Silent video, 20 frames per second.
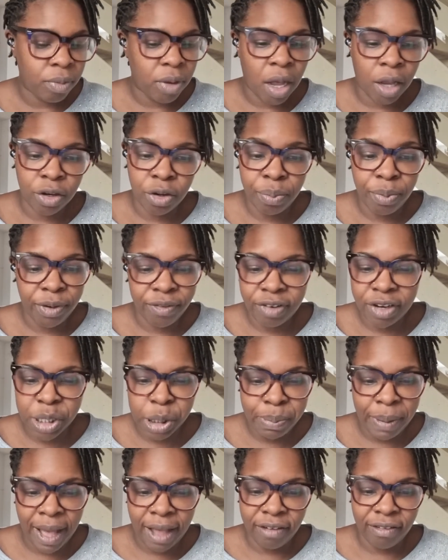
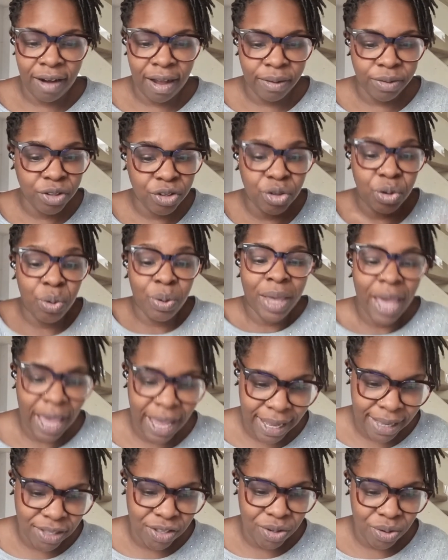underprivileged backgrounds to
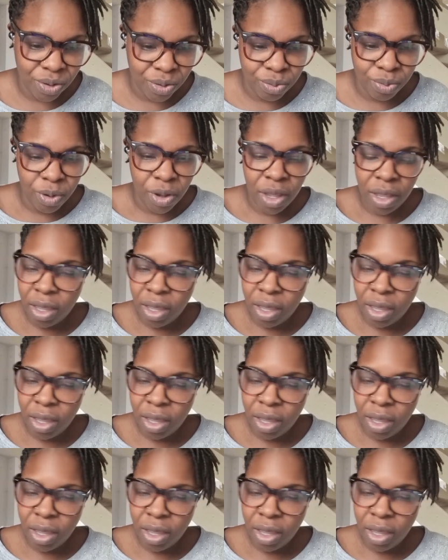get into,